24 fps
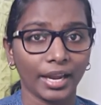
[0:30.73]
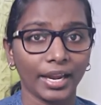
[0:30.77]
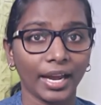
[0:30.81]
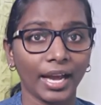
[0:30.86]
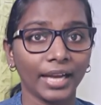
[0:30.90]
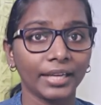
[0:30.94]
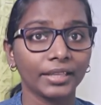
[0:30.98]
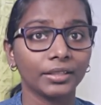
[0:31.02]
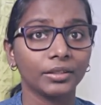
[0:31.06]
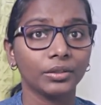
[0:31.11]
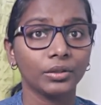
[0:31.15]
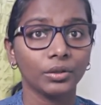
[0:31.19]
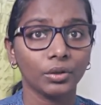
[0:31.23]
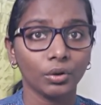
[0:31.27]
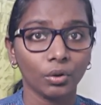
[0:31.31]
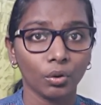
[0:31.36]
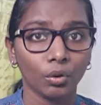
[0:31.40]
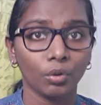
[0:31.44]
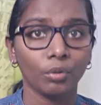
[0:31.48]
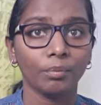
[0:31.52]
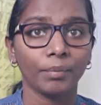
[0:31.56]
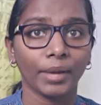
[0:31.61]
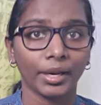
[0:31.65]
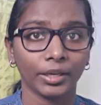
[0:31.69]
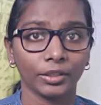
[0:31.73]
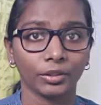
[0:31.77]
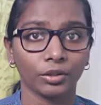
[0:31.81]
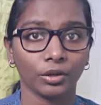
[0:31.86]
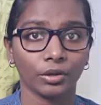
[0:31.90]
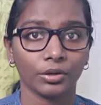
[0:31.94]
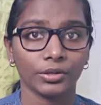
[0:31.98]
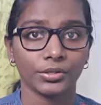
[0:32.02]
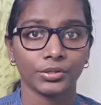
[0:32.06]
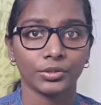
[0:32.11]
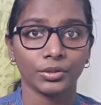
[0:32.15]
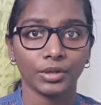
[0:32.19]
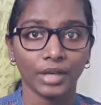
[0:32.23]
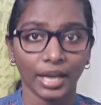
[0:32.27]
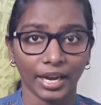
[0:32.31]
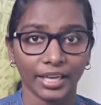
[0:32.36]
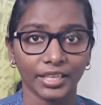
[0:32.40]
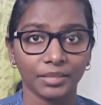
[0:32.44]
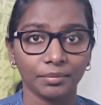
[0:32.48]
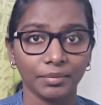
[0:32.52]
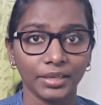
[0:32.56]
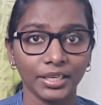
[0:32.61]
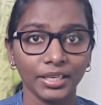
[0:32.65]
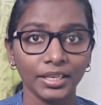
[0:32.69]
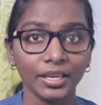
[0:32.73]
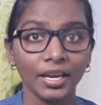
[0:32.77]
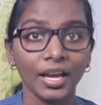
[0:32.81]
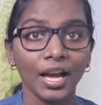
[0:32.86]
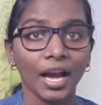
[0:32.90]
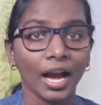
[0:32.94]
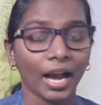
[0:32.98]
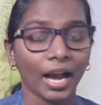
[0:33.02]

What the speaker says: I had no mentors to guide me.